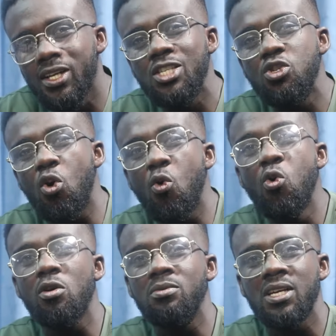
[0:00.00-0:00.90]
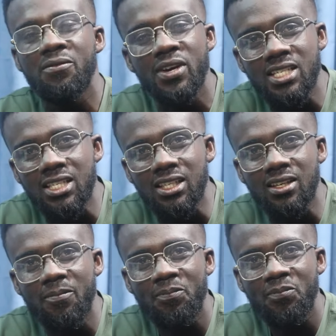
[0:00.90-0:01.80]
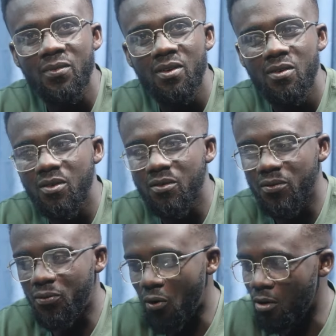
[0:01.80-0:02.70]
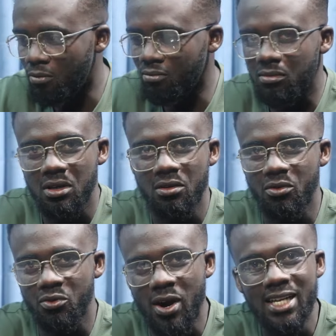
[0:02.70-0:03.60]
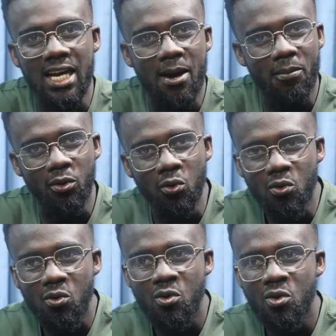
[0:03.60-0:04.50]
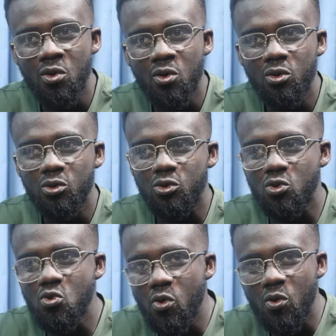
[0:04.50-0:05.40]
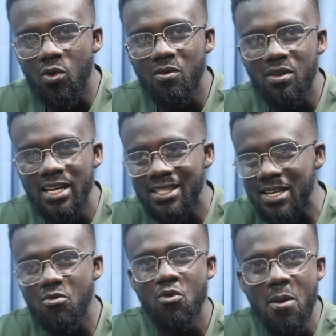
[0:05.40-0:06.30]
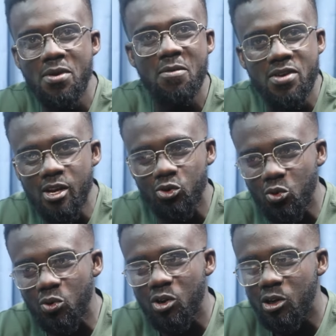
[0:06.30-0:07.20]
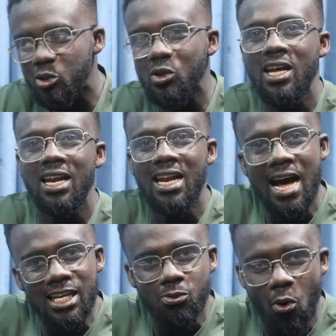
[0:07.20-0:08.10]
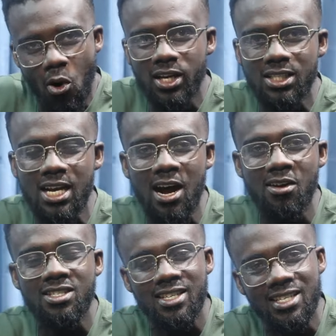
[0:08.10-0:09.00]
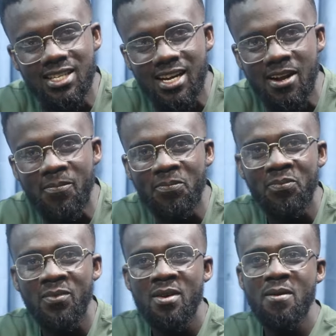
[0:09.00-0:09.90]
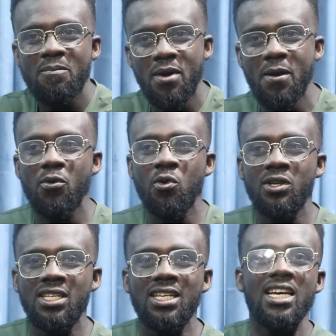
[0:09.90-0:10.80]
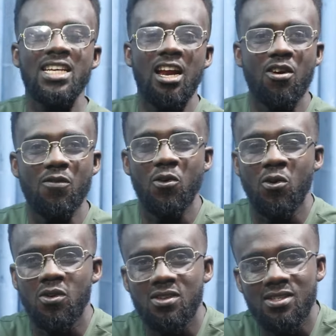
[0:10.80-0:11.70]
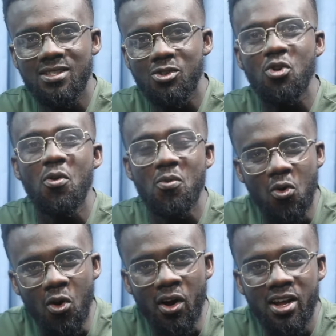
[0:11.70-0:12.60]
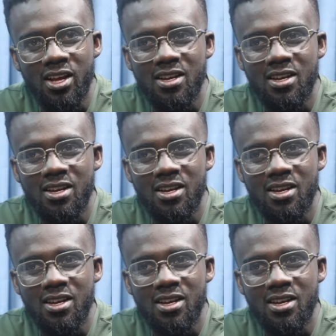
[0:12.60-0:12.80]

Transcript: is your own observation from right up to and somewhere baby so to the last point which I say people declare their love for Stonebwoy